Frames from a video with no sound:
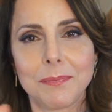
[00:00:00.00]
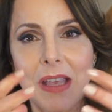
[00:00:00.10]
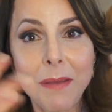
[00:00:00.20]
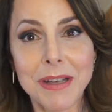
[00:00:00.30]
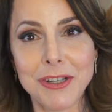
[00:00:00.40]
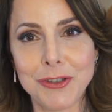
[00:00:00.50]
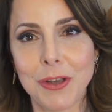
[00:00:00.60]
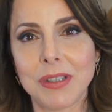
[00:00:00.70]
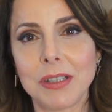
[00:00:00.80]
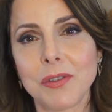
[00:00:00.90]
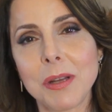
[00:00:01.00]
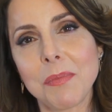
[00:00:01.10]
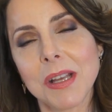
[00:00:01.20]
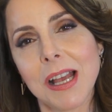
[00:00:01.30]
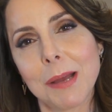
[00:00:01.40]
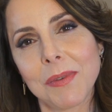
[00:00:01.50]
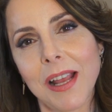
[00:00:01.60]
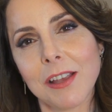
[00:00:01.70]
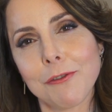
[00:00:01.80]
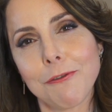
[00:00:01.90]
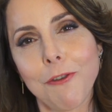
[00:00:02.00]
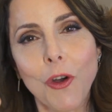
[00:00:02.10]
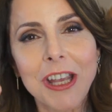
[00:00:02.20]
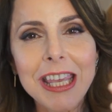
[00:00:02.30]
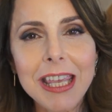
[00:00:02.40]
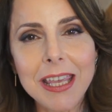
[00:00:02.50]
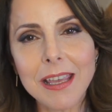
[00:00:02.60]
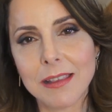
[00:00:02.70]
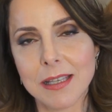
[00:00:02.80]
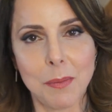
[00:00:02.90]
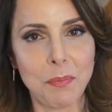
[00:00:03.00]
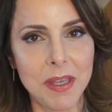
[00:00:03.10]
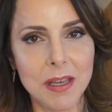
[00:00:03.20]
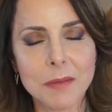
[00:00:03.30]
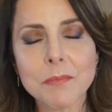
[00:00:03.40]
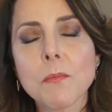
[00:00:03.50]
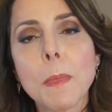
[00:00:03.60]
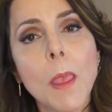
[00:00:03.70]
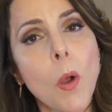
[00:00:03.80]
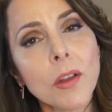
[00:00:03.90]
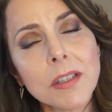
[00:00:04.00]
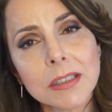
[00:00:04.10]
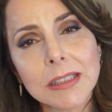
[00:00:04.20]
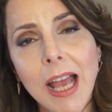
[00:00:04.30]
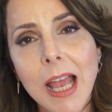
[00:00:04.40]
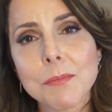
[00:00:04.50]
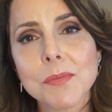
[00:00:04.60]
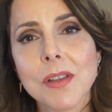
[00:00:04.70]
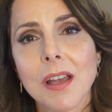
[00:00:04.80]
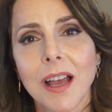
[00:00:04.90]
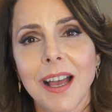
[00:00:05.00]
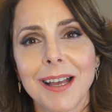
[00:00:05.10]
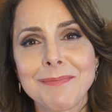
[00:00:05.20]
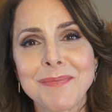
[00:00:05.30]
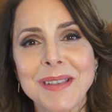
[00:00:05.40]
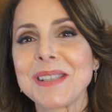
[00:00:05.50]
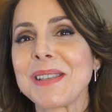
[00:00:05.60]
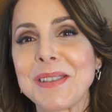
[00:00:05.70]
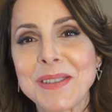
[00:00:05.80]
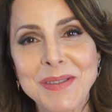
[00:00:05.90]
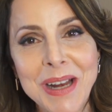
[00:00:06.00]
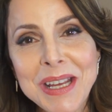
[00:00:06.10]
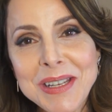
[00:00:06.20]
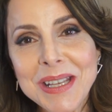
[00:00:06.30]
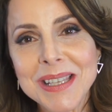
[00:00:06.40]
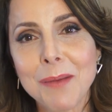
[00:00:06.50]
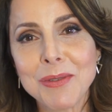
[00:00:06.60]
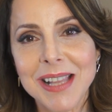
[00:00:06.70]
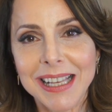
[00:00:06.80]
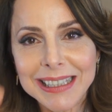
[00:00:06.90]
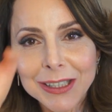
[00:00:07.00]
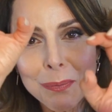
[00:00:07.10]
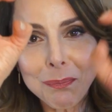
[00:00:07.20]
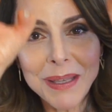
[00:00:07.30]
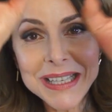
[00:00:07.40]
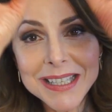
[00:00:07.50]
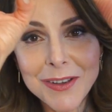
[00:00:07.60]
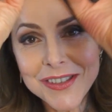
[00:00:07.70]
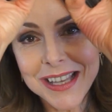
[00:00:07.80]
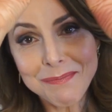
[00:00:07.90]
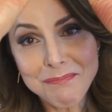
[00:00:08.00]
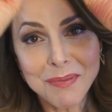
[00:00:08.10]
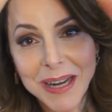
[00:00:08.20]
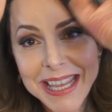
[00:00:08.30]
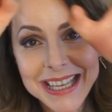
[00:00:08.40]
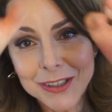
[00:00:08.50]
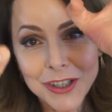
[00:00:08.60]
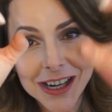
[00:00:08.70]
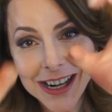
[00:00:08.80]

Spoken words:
images of the dream become like foggy and disappear. Other times it's strange, it's almost like little pixels that break and